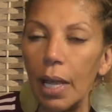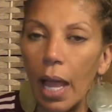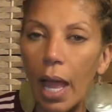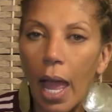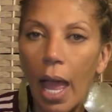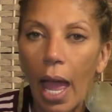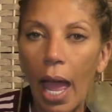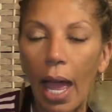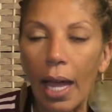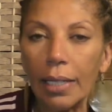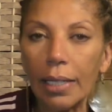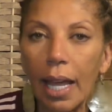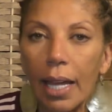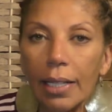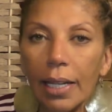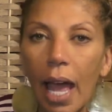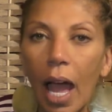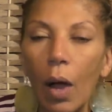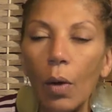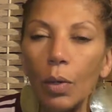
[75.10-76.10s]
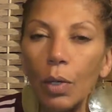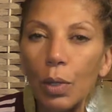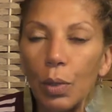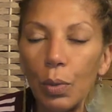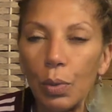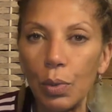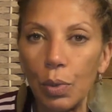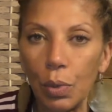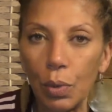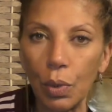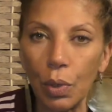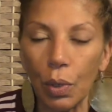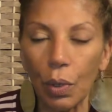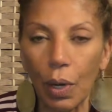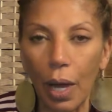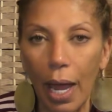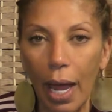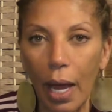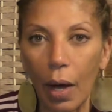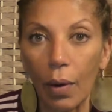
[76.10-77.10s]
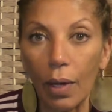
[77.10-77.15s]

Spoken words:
And how do you do your hair?